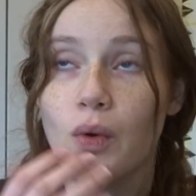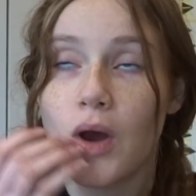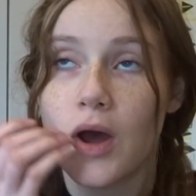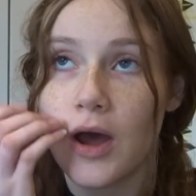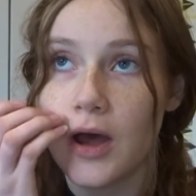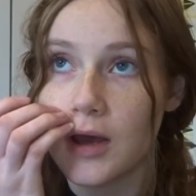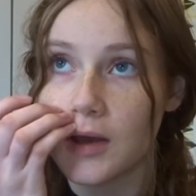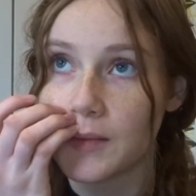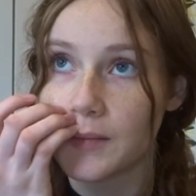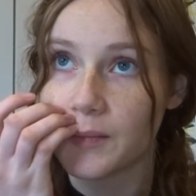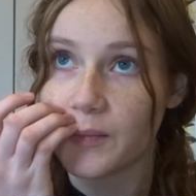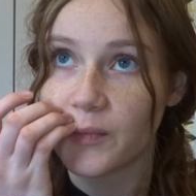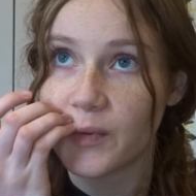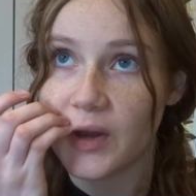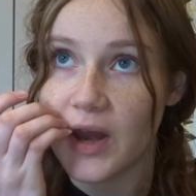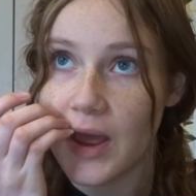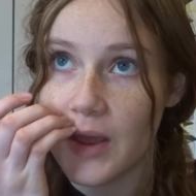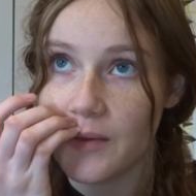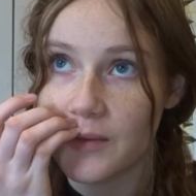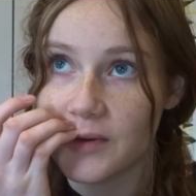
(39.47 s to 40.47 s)

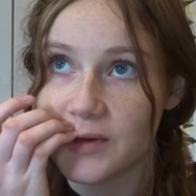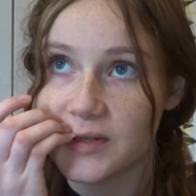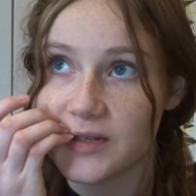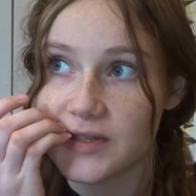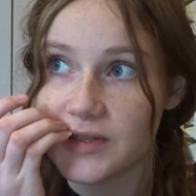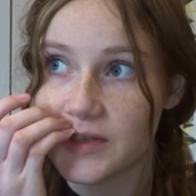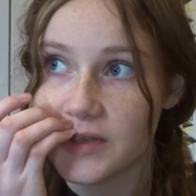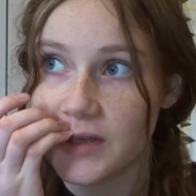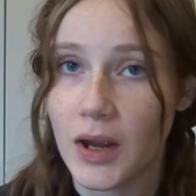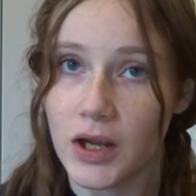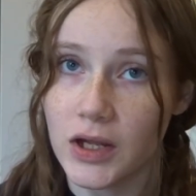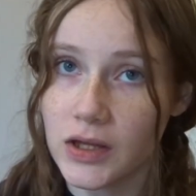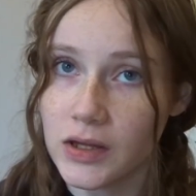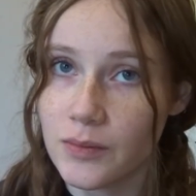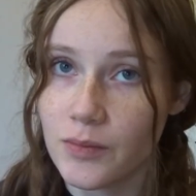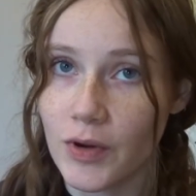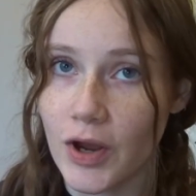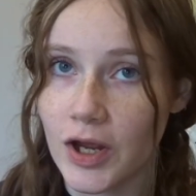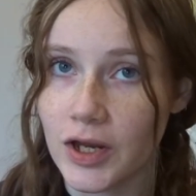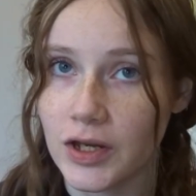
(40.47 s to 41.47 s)
when I was
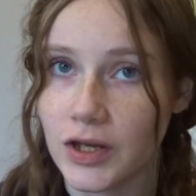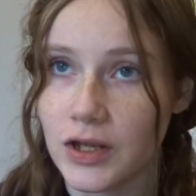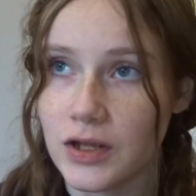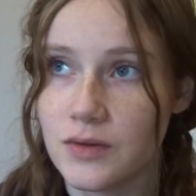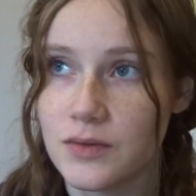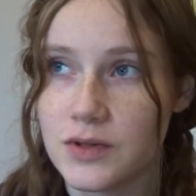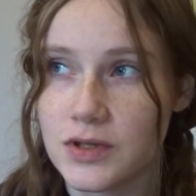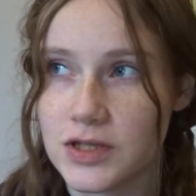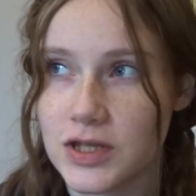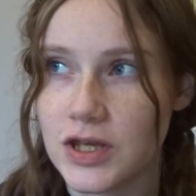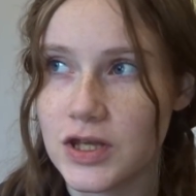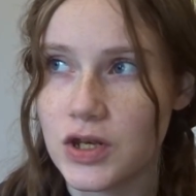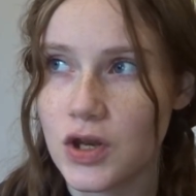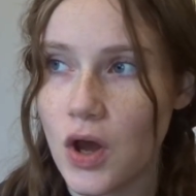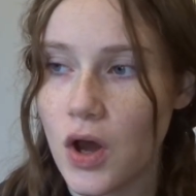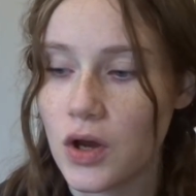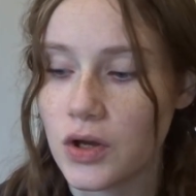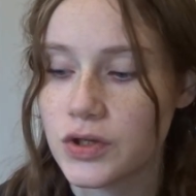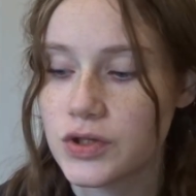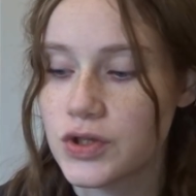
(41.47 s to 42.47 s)
barely pregnant. It was
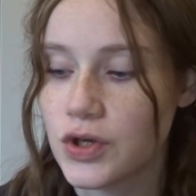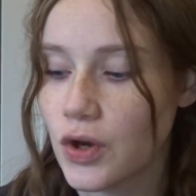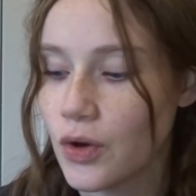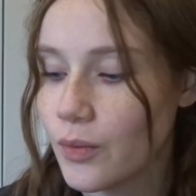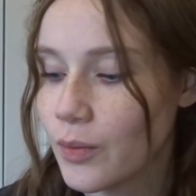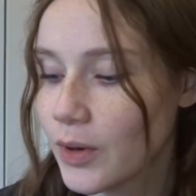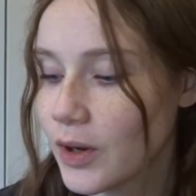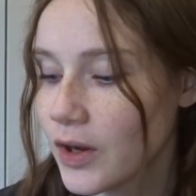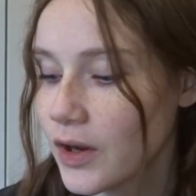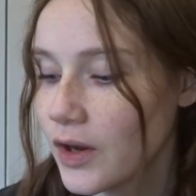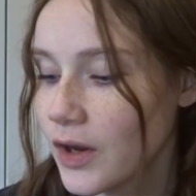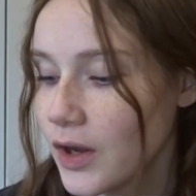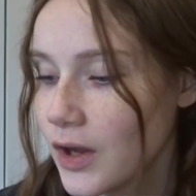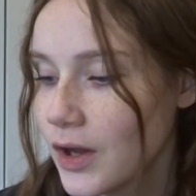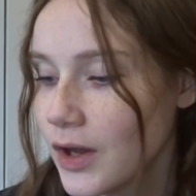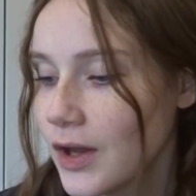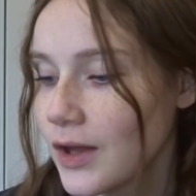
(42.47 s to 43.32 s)
in October.